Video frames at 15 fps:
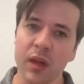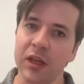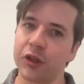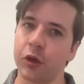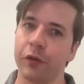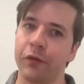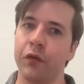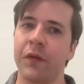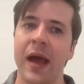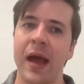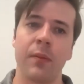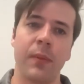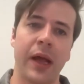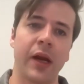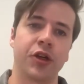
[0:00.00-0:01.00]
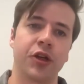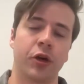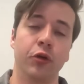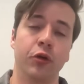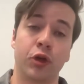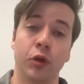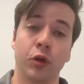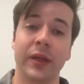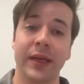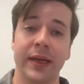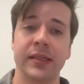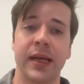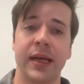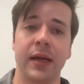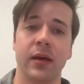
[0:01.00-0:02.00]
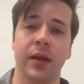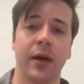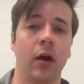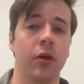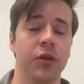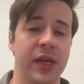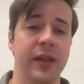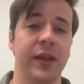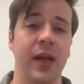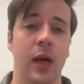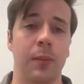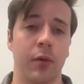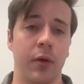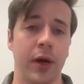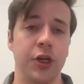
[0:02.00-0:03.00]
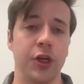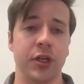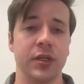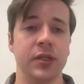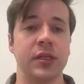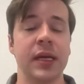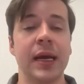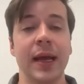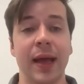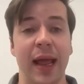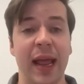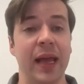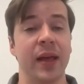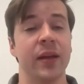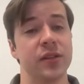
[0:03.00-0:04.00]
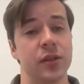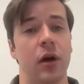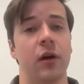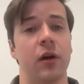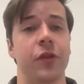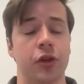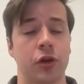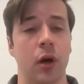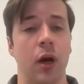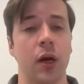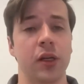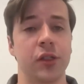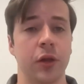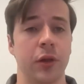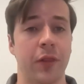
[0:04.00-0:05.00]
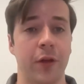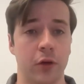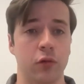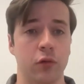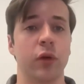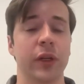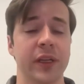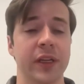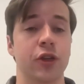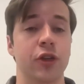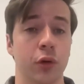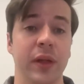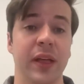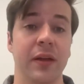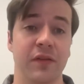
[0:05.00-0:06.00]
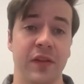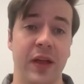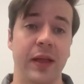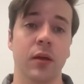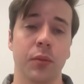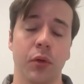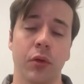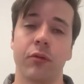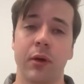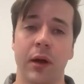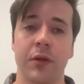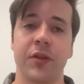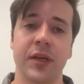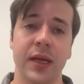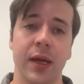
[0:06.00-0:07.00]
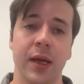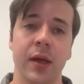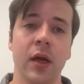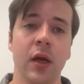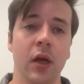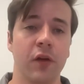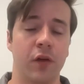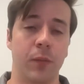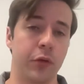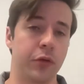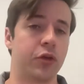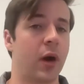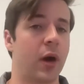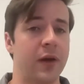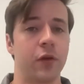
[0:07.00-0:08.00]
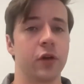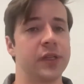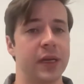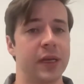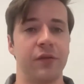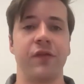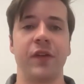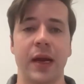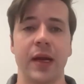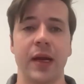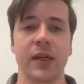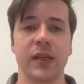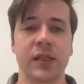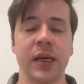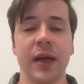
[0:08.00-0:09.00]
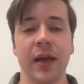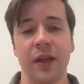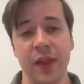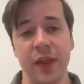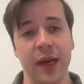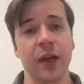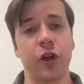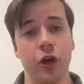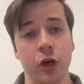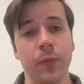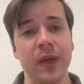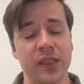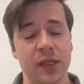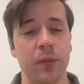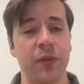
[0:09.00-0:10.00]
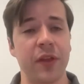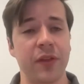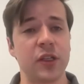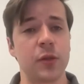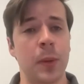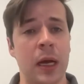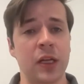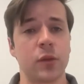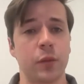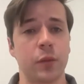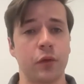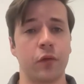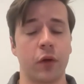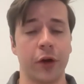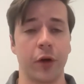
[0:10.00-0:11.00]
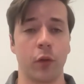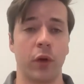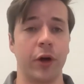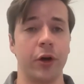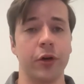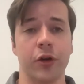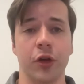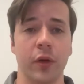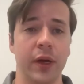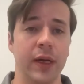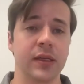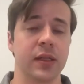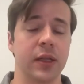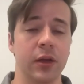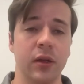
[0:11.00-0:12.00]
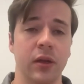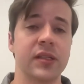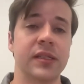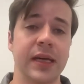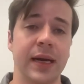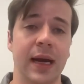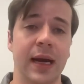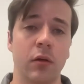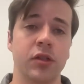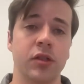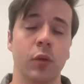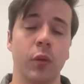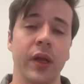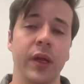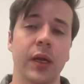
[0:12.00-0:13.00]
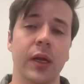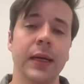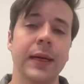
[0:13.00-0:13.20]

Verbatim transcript: So if you've got a manager who truly is handling all daily operations and is off the truck so that they're really truly available throughout the day for both drivers and FedEx, then it could be something that's possible for where you're doing as little as 10 hours a week.